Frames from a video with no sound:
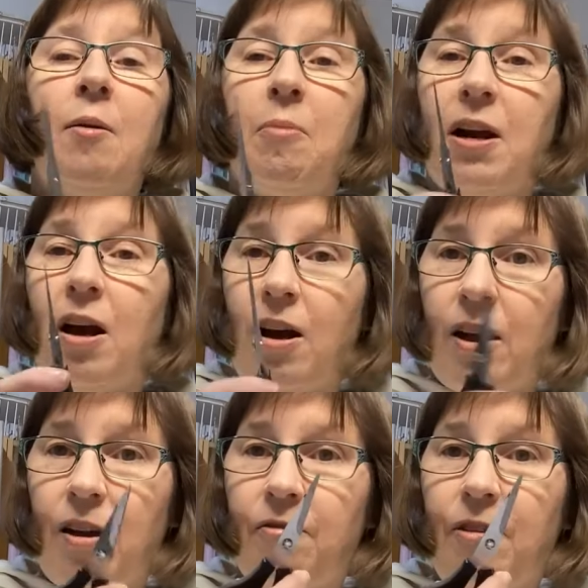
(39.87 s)
But I
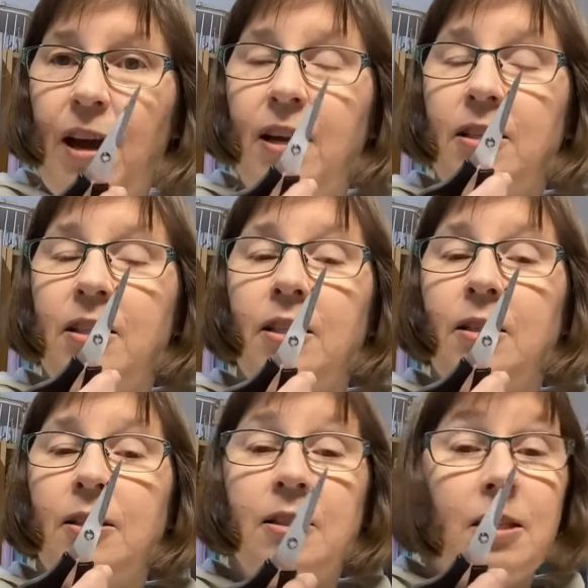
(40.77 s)
have had
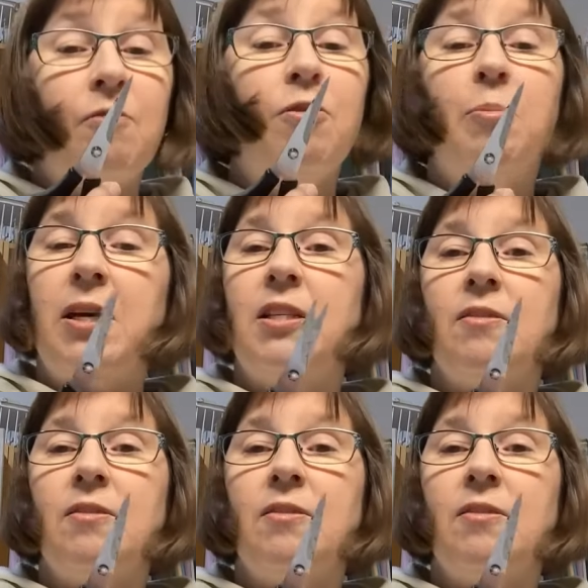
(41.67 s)
several pairs